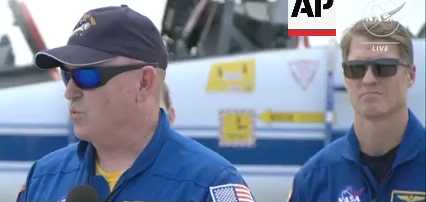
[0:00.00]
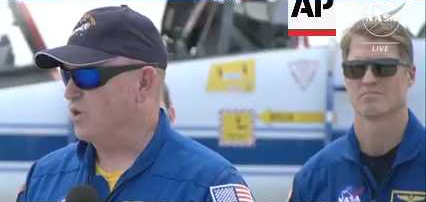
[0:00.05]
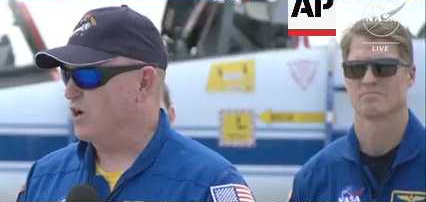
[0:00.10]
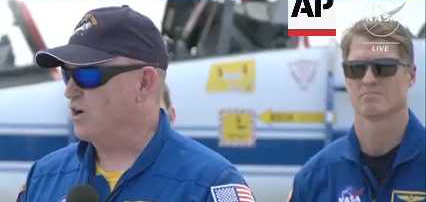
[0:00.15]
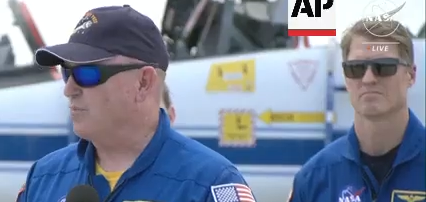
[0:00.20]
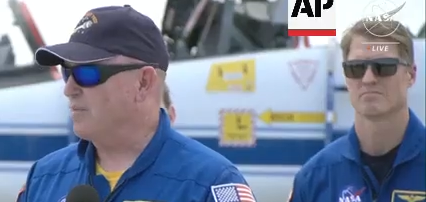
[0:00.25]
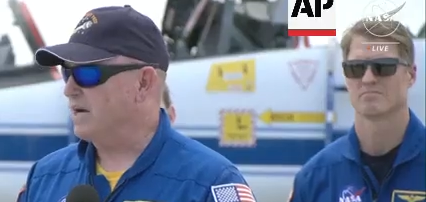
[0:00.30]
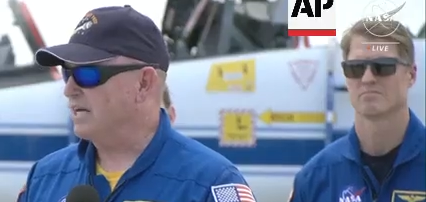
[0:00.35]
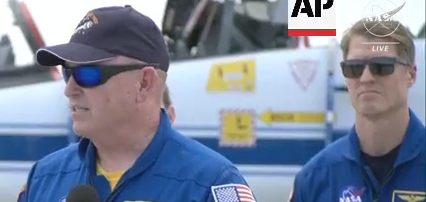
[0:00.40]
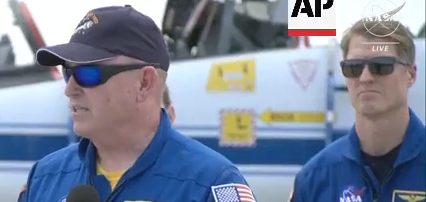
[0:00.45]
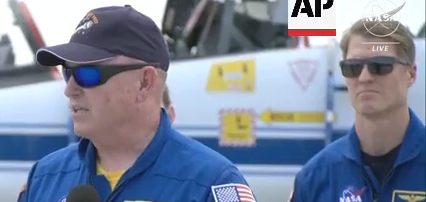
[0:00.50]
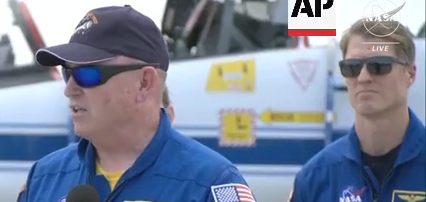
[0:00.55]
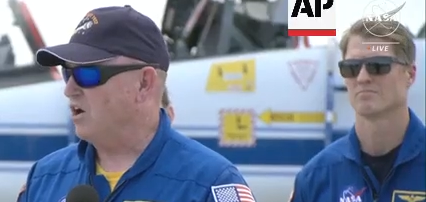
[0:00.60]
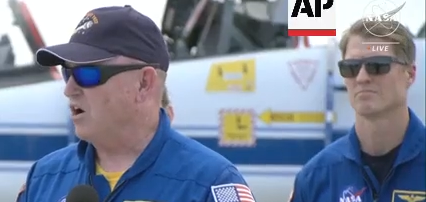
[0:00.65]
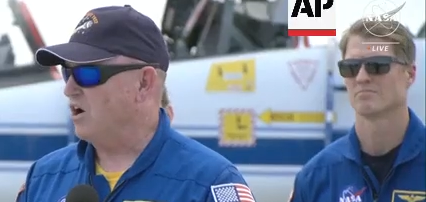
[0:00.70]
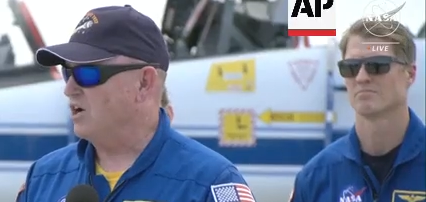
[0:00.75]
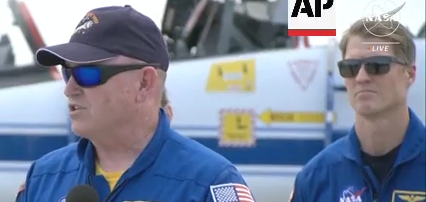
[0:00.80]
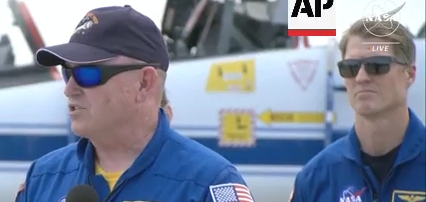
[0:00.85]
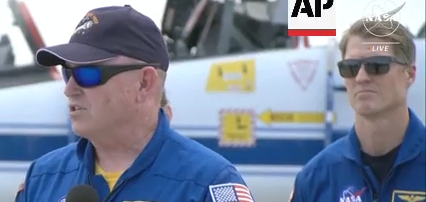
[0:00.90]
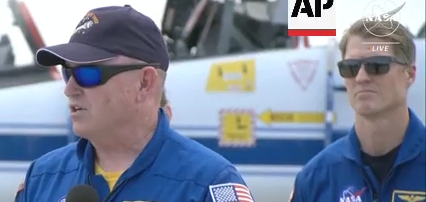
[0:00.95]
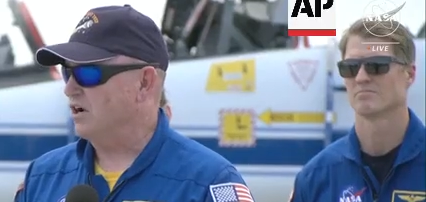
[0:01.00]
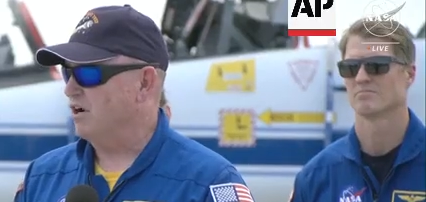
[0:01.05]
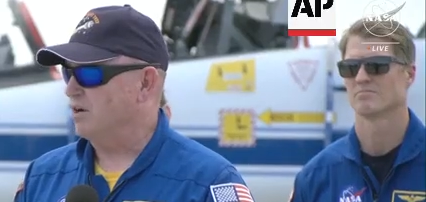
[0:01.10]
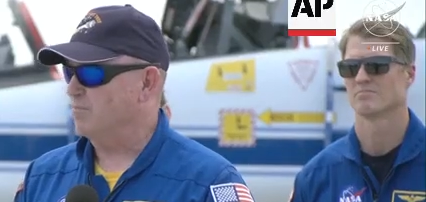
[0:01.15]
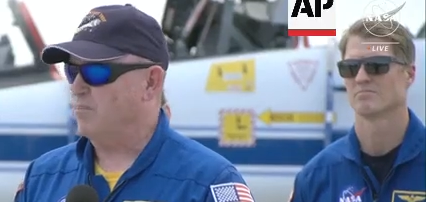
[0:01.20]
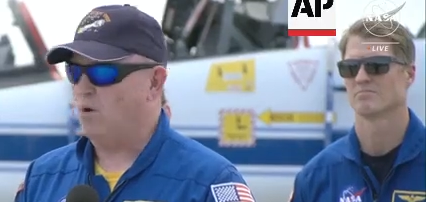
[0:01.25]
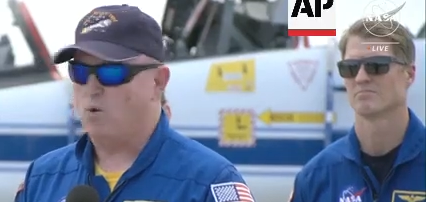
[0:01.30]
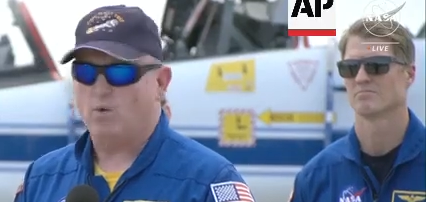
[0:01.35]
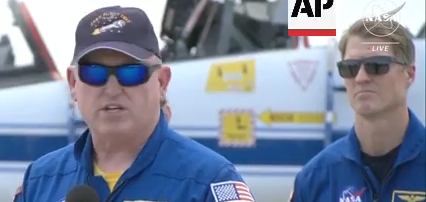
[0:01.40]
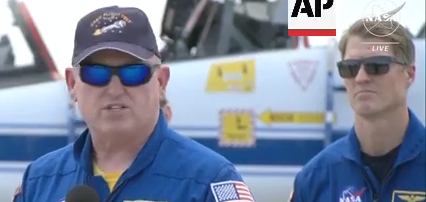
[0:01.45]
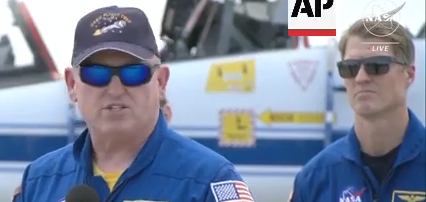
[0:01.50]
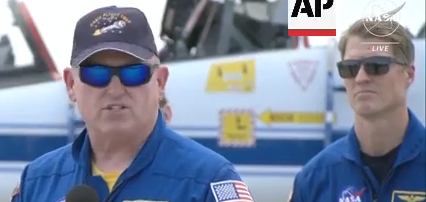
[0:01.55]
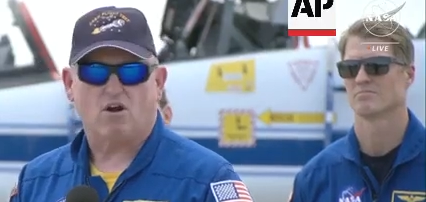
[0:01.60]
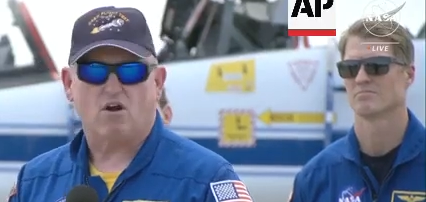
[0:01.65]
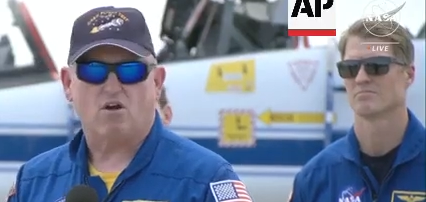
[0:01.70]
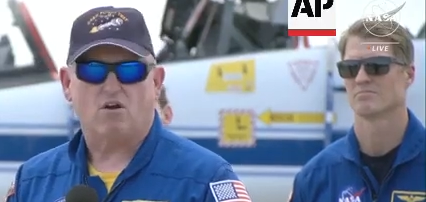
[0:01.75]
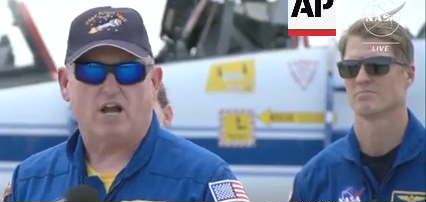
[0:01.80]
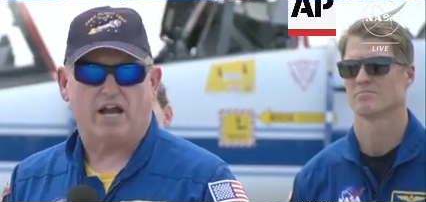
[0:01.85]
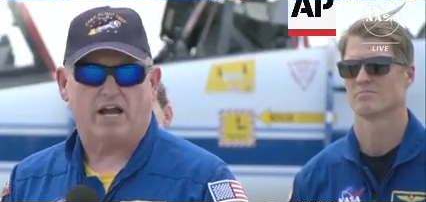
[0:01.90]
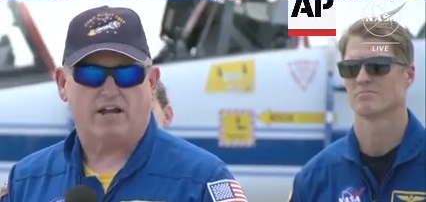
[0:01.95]
Speaker 1: We're about to launch on Boeing
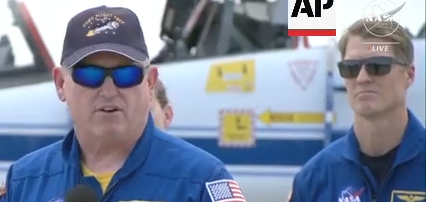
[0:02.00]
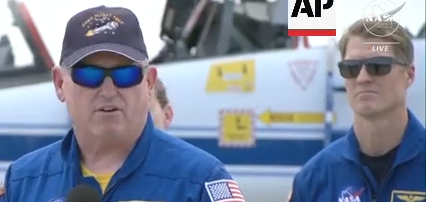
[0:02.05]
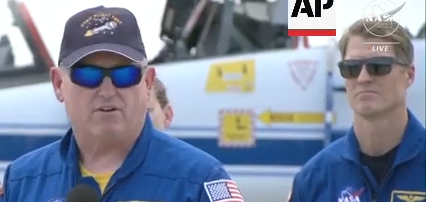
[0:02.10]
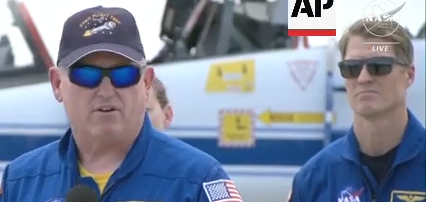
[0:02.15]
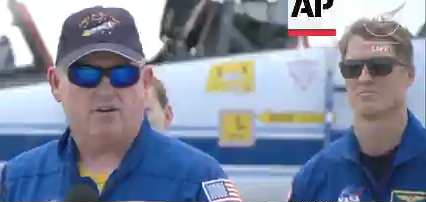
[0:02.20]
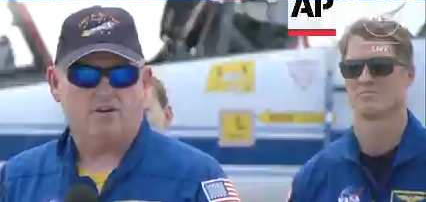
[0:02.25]
Starliner